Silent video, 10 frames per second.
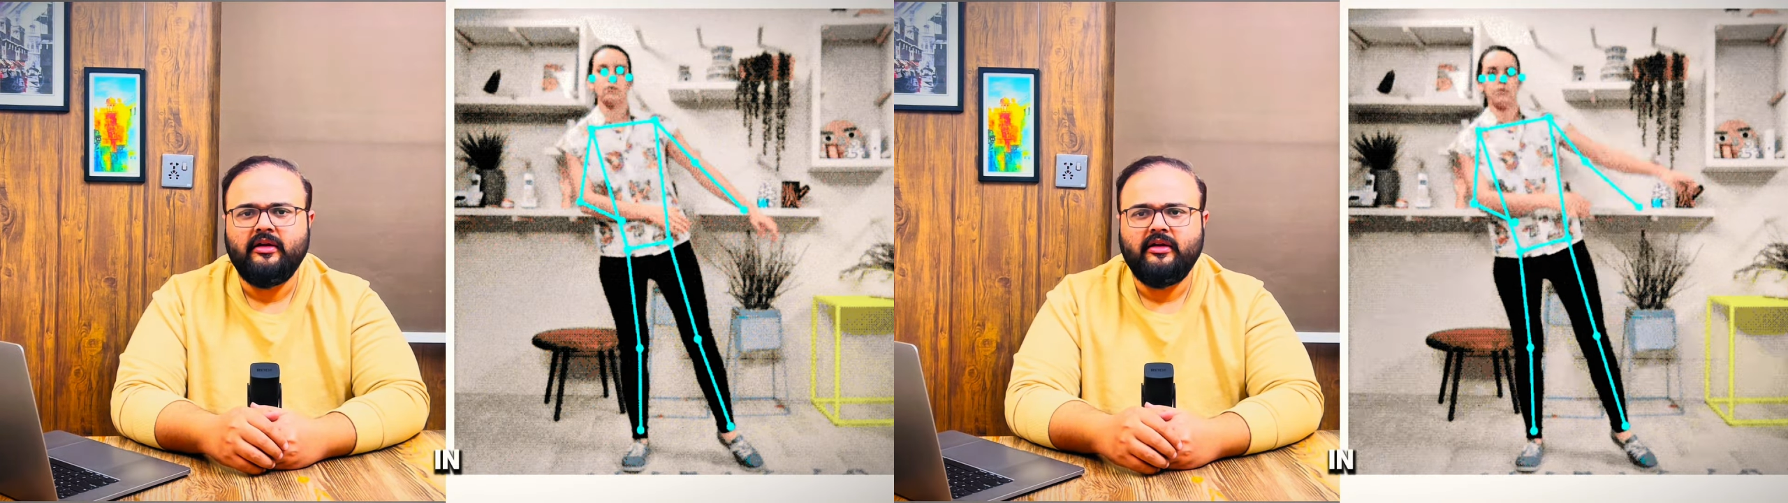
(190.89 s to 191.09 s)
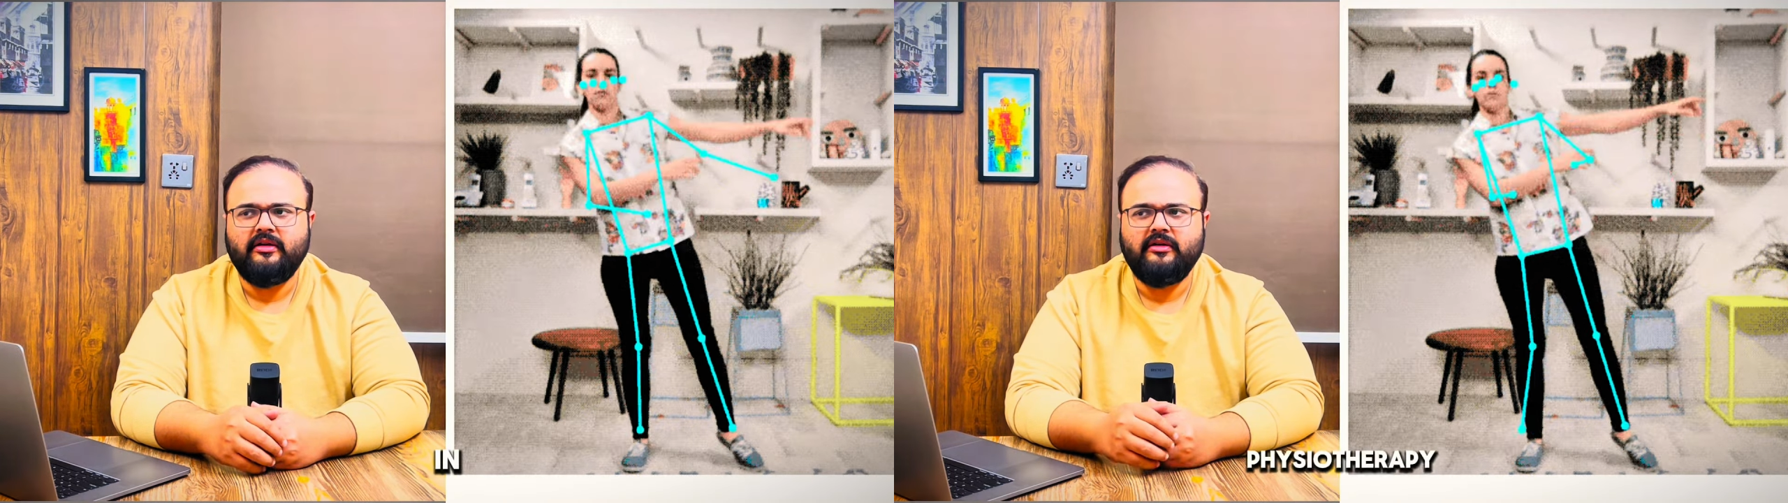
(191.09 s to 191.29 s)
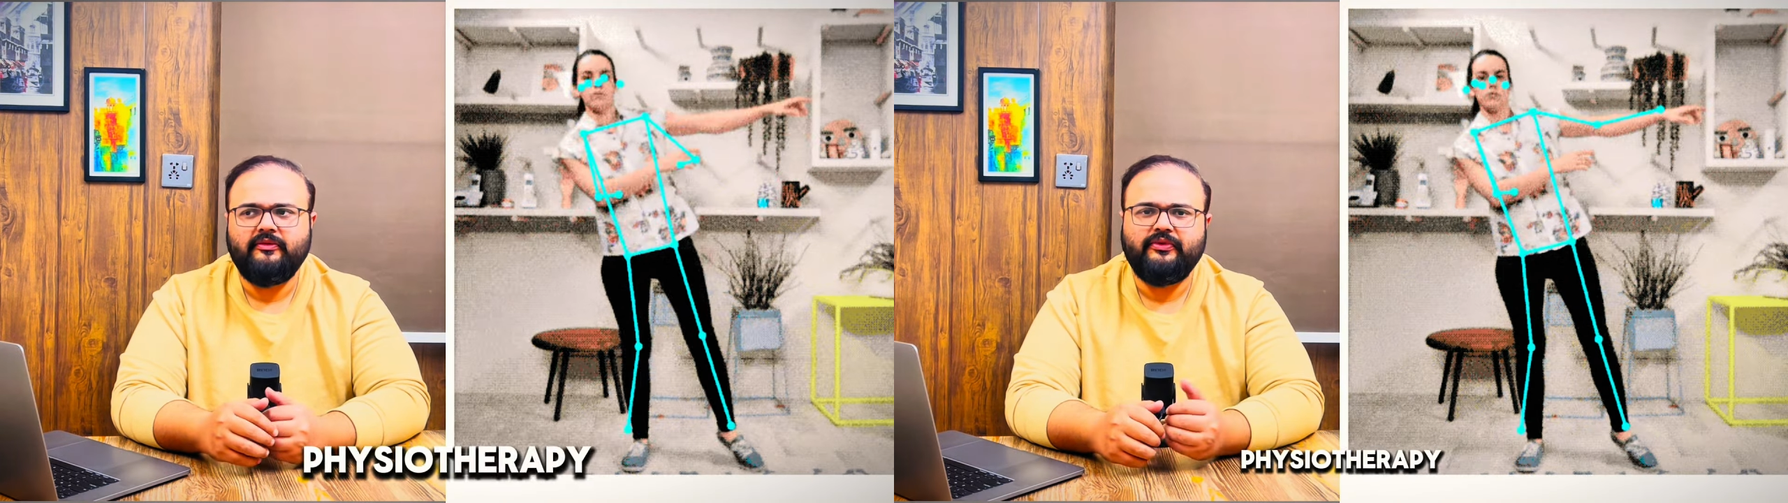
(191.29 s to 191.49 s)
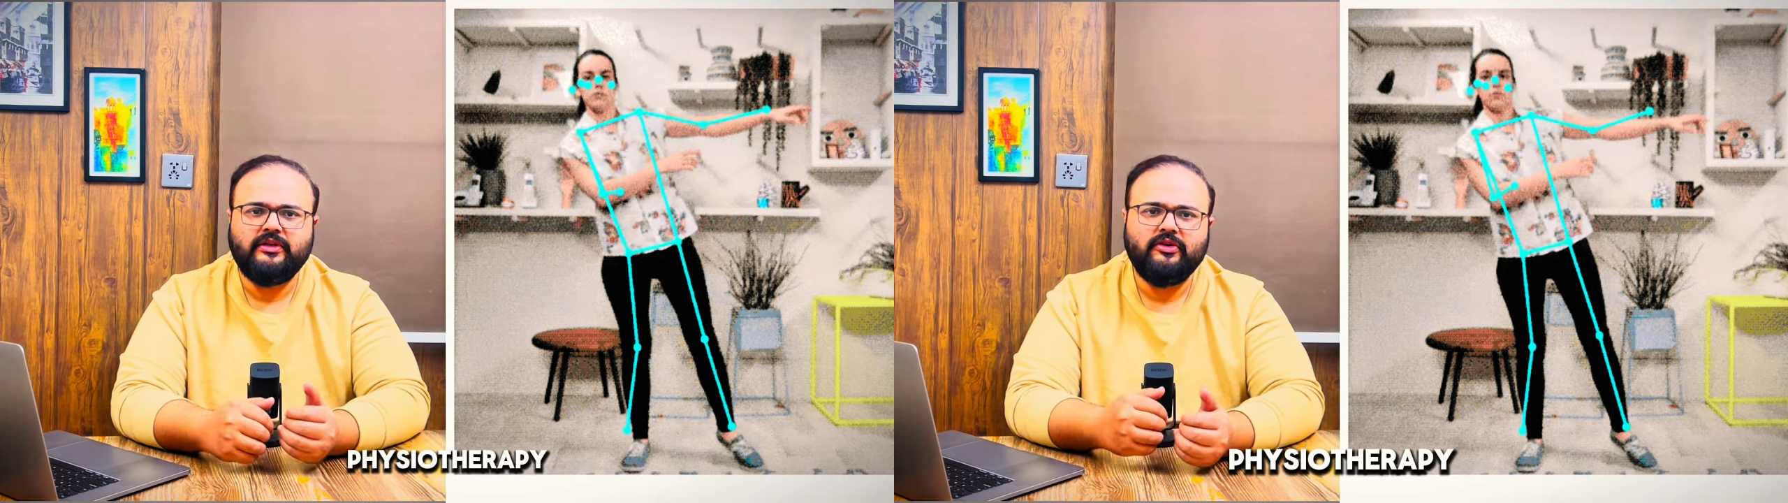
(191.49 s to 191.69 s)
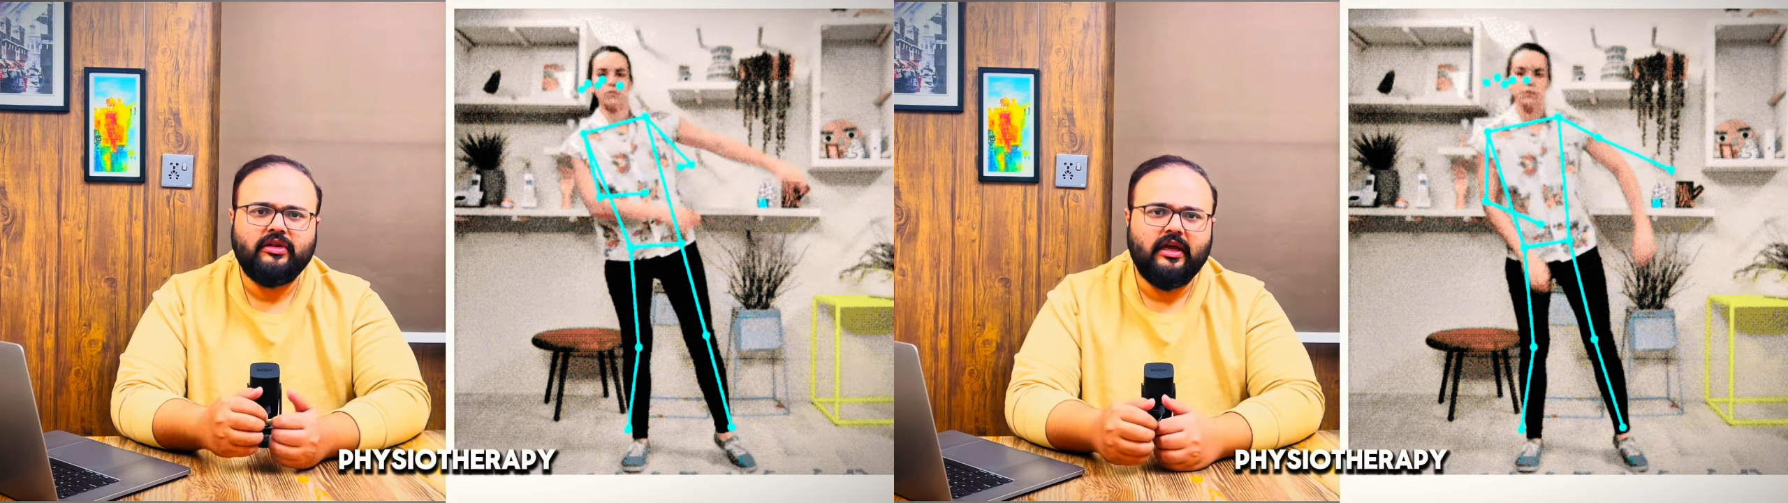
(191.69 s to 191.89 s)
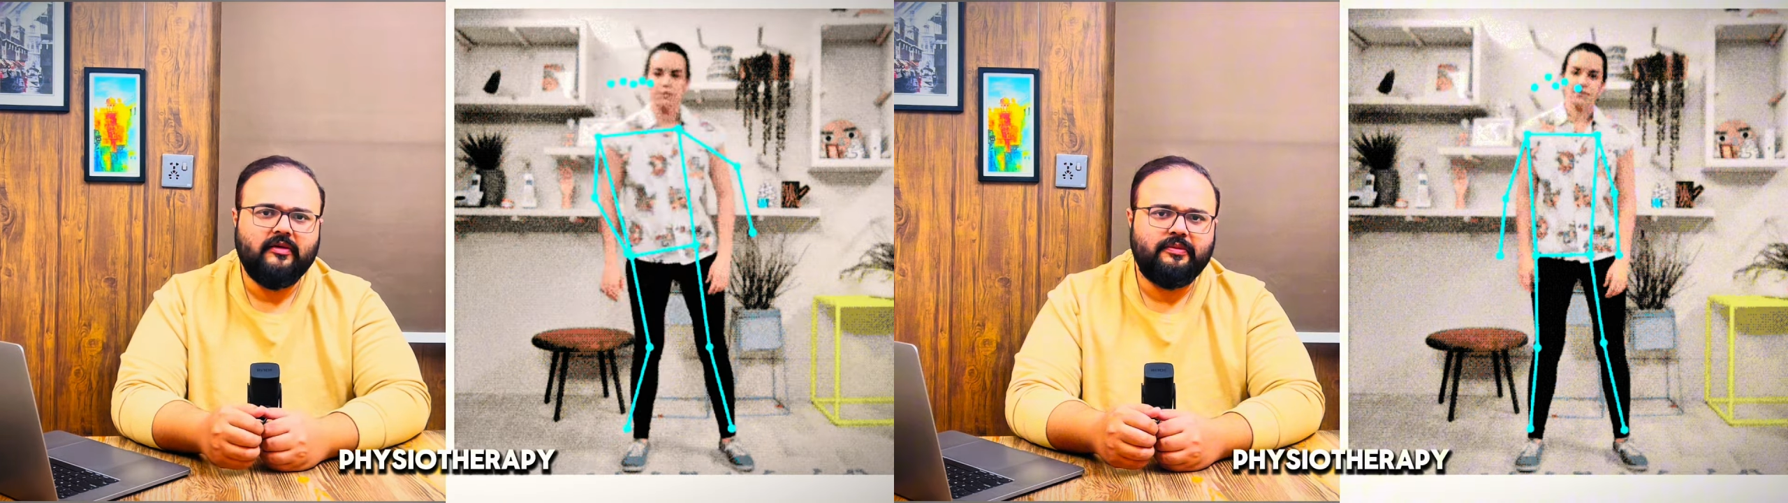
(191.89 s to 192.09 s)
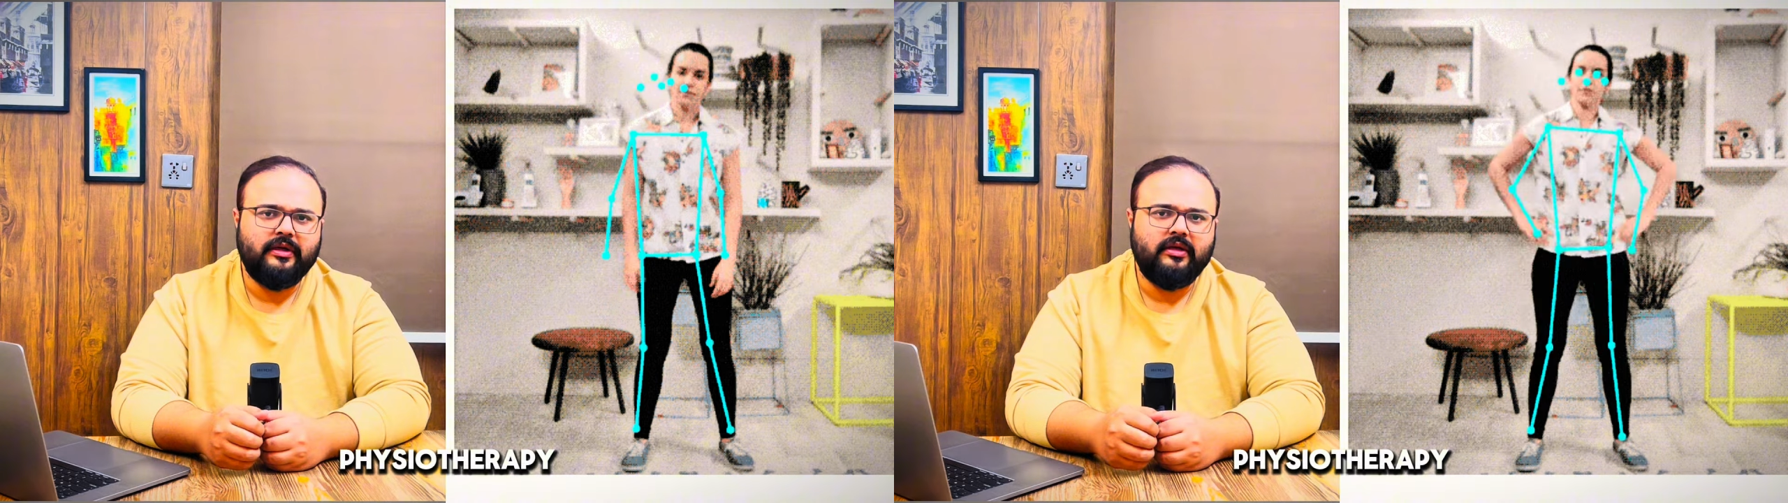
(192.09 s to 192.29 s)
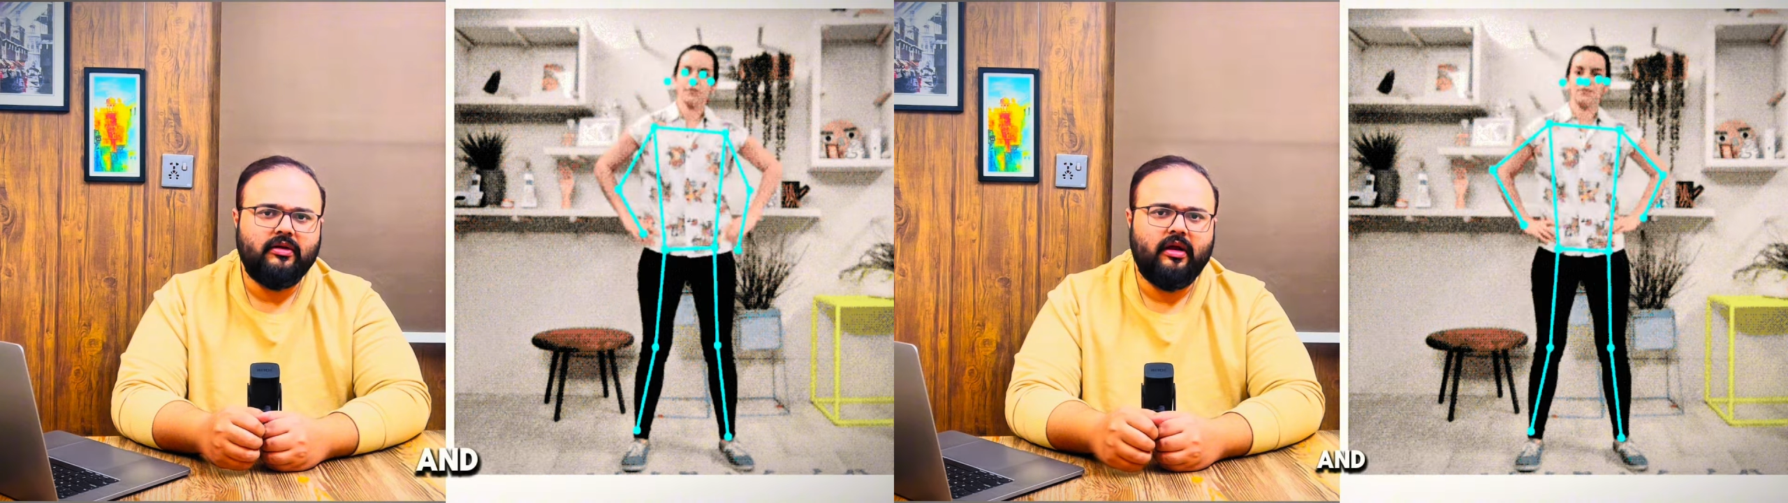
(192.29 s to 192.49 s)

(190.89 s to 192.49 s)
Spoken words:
physiotherapy